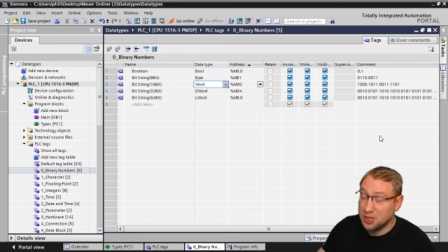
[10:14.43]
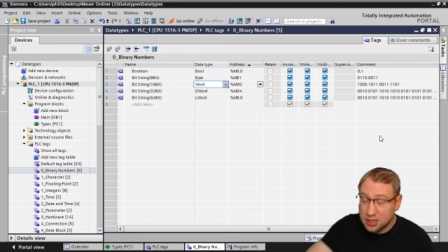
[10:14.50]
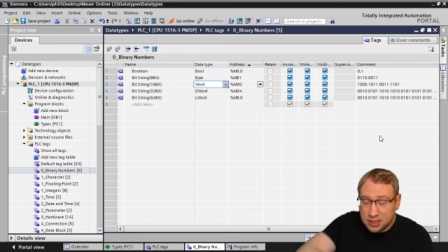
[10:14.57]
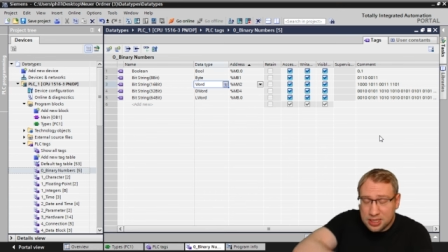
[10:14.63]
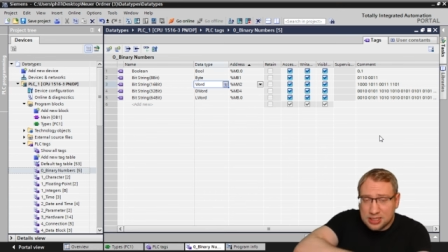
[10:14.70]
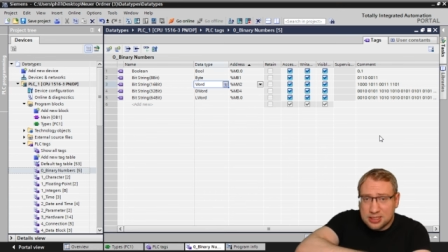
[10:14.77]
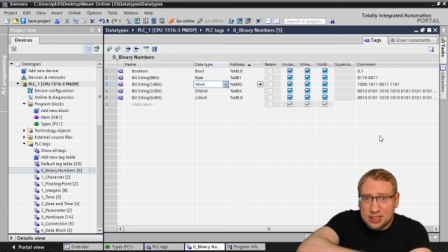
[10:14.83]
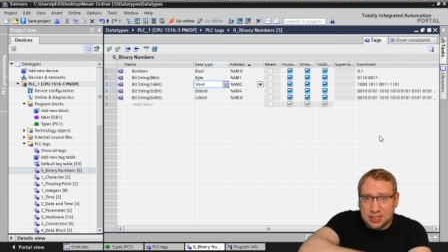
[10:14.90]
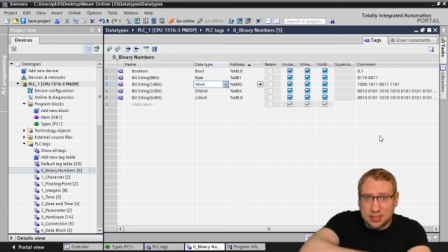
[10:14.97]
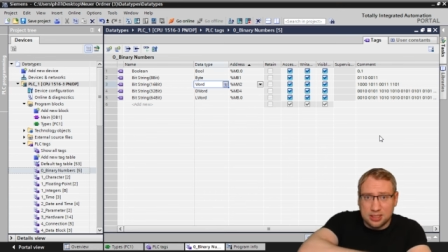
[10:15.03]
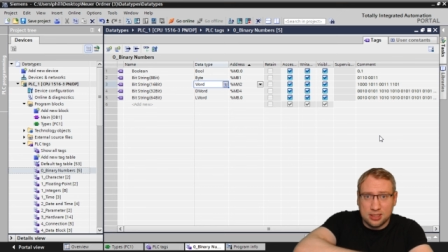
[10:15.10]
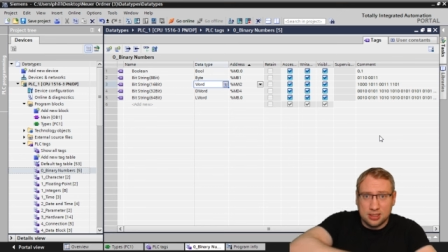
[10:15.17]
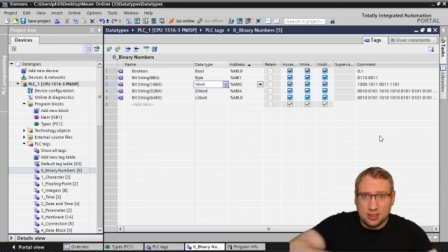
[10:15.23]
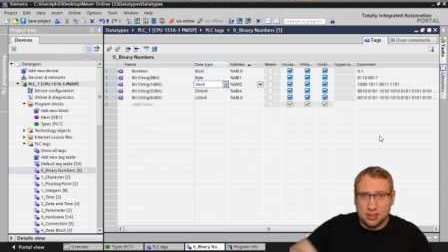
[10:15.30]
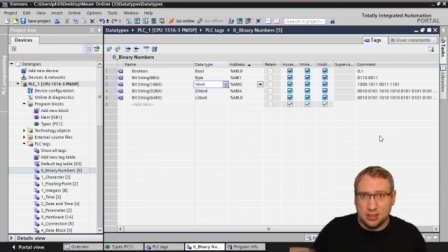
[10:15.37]
That's it.
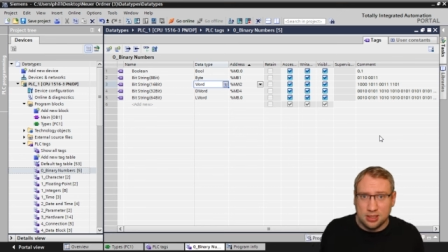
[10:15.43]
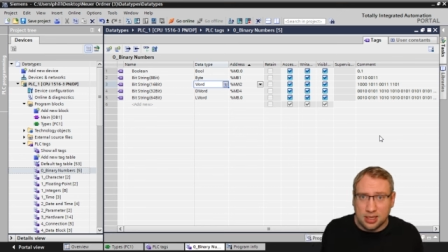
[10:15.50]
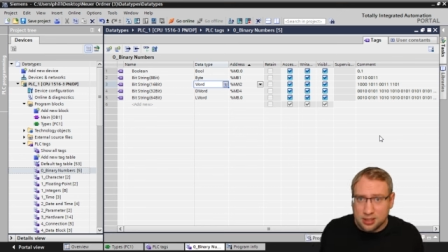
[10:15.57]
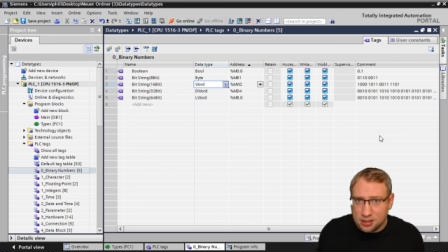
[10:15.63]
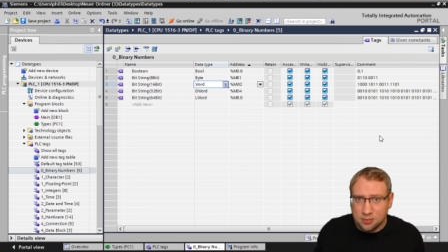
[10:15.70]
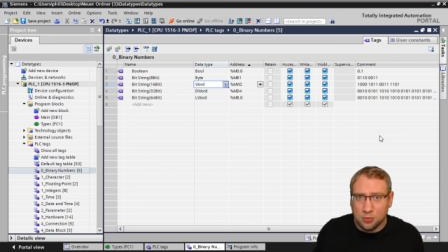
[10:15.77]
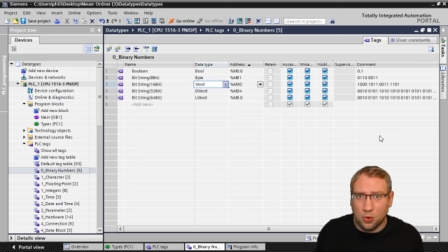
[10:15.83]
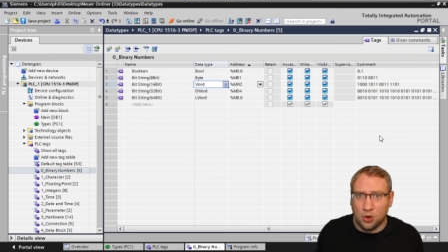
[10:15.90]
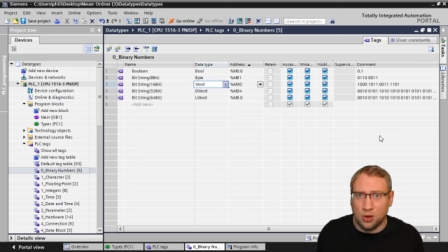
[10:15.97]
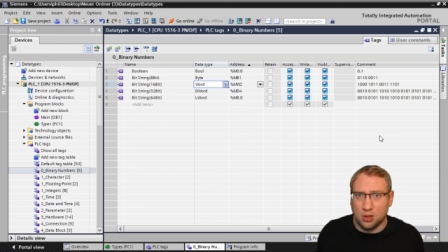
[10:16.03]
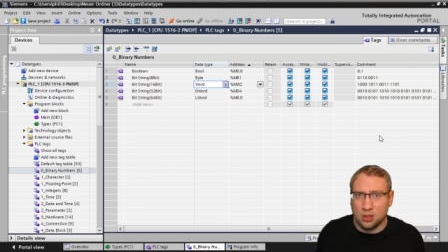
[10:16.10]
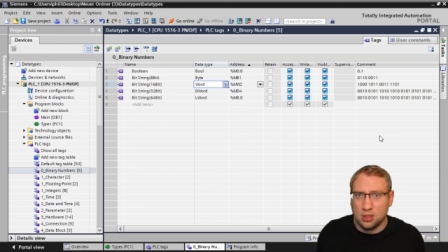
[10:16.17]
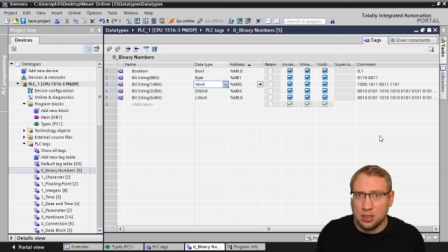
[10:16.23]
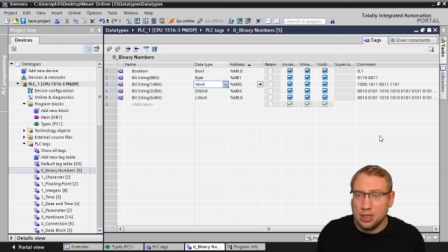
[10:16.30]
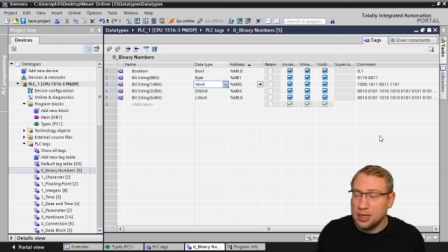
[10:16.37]
Nothing more.
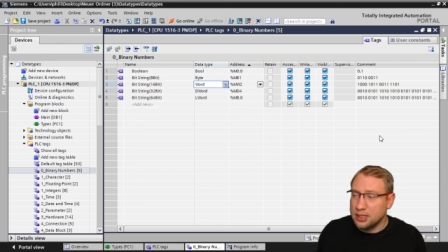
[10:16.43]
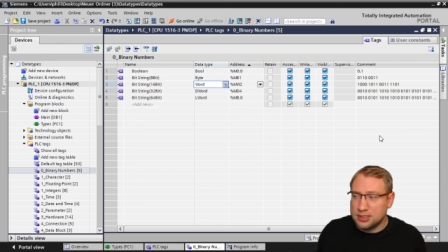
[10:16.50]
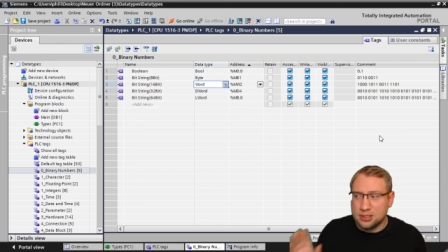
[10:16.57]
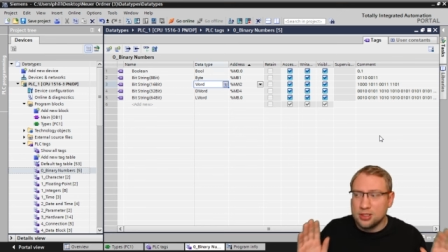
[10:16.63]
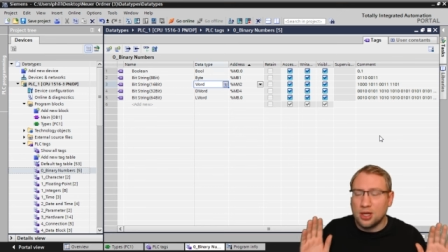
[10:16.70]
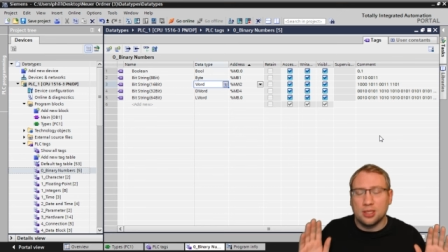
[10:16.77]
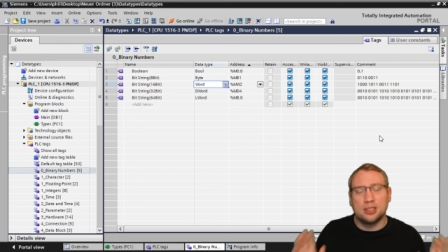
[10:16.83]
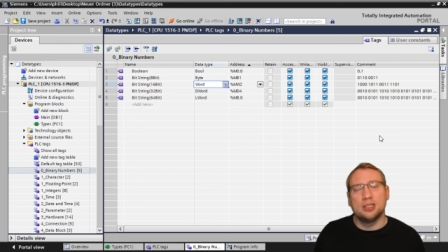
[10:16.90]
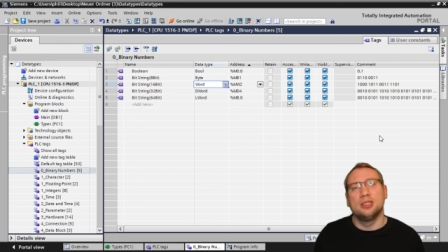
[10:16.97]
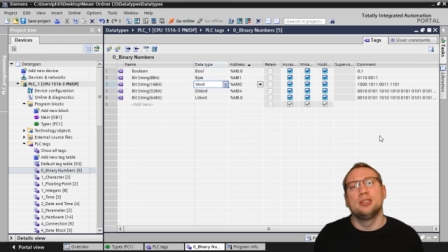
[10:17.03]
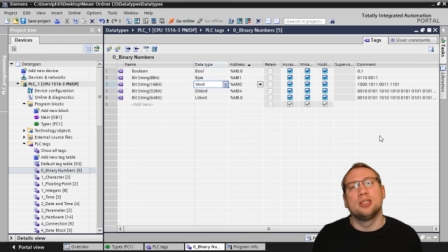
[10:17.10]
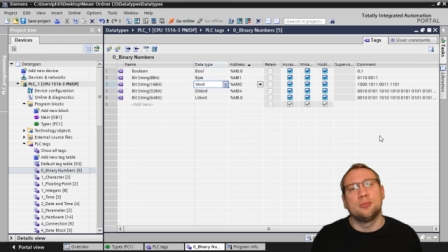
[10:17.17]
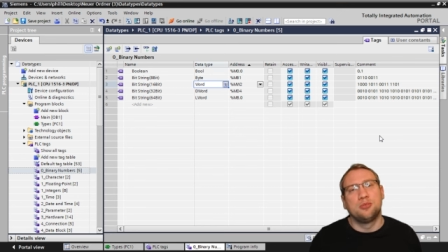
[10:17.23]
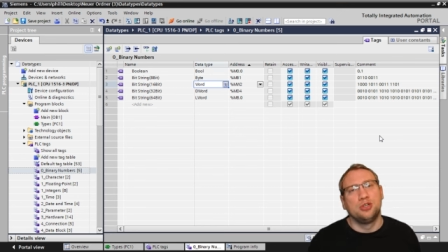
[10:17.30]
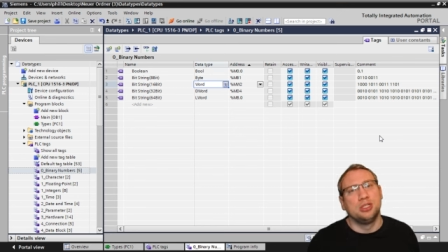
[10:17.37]
It's not
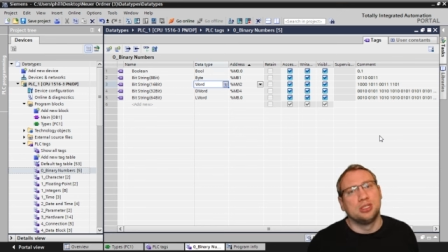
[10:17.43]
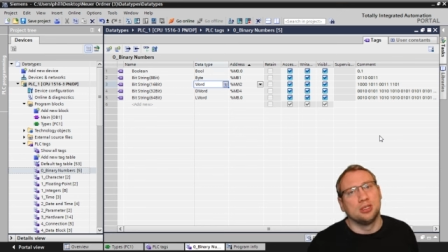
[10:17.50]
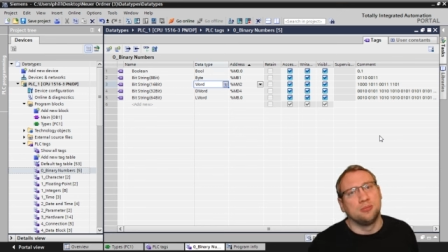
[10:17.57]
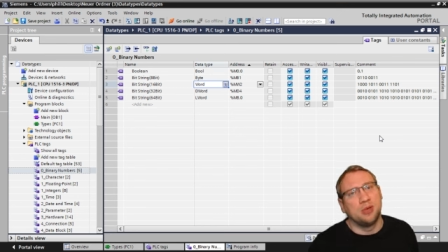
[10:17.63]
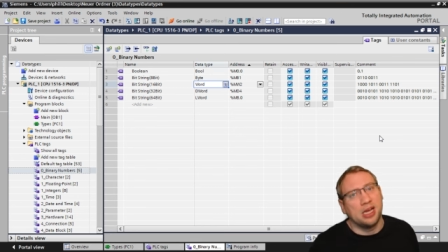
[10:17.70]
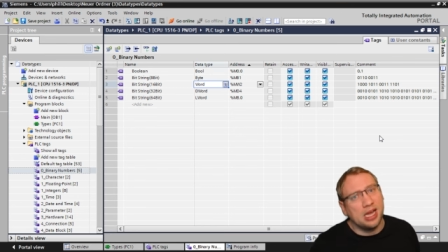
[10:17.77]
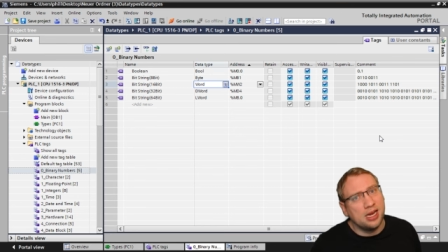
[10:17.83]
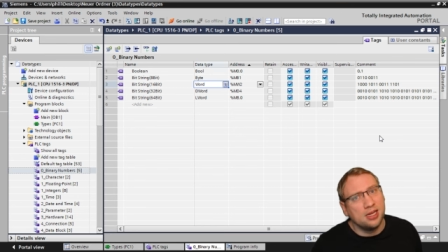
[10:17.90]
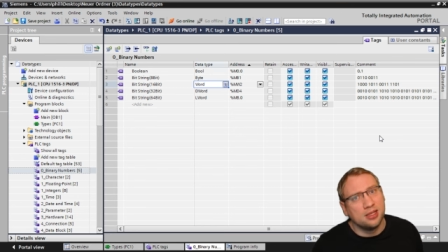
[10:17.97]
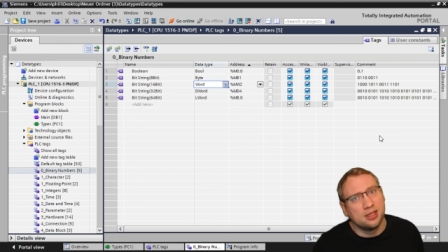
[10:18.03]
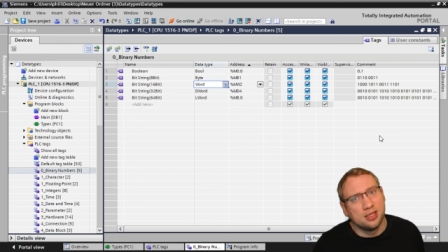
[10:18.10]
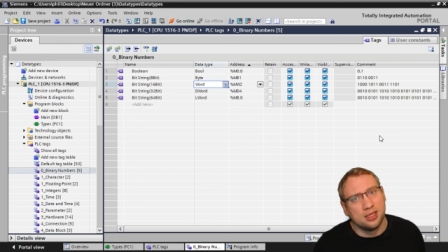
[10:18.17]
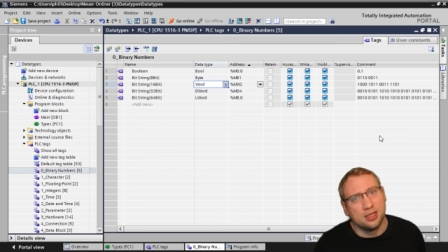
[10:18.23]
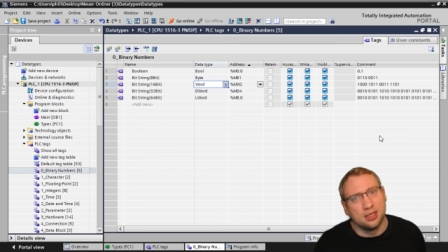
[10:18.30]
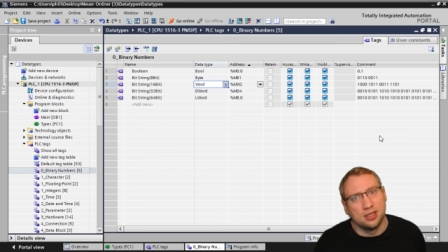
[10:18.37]
interpreted by
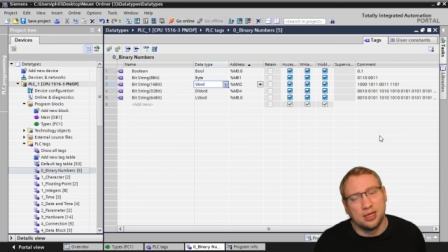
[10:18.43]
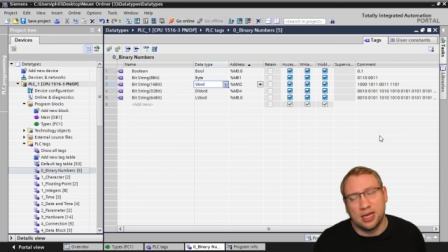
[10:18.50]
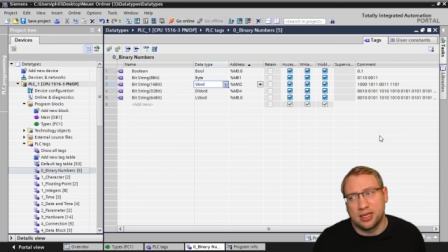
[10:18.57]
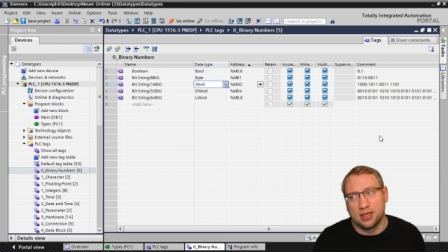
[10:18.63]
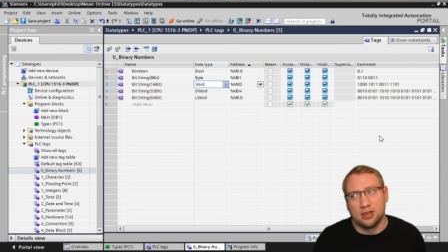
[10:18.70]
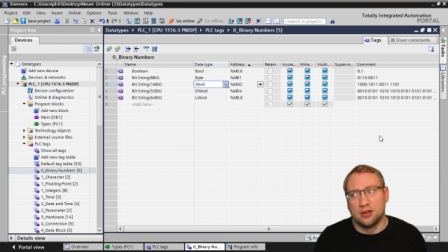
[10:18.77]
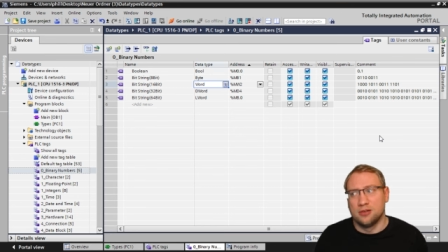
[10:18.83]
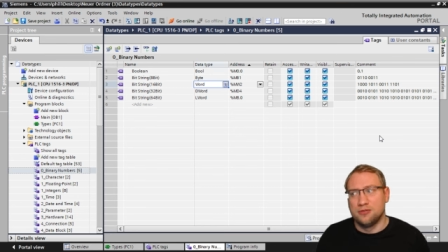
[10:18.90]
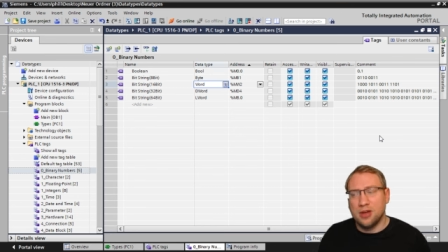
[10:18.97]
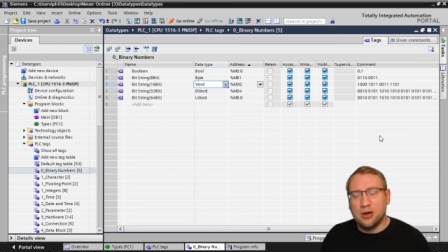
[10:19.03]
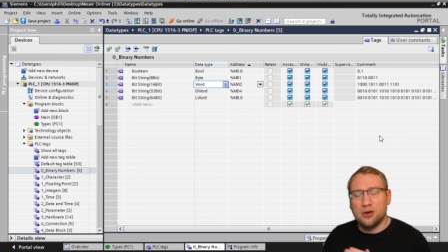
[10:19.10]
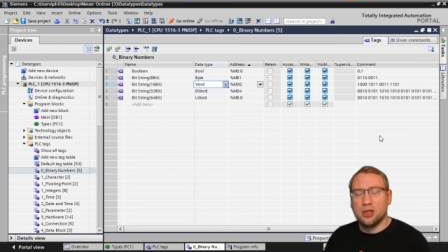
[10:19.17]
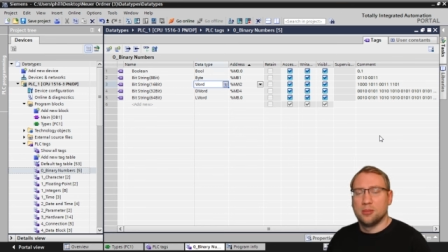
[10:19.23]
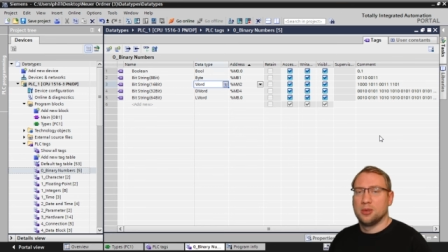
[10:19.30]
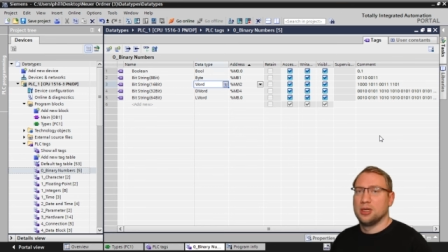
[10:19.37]
anything like a
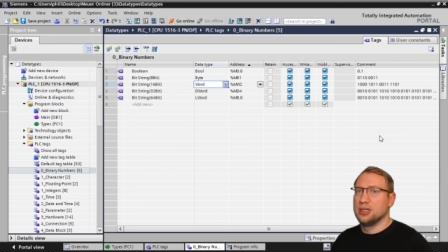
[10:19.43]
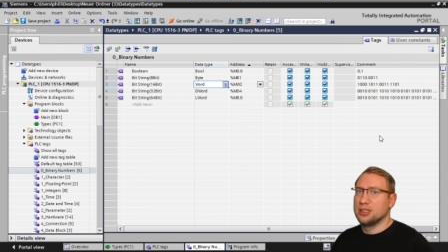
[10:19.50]
variable.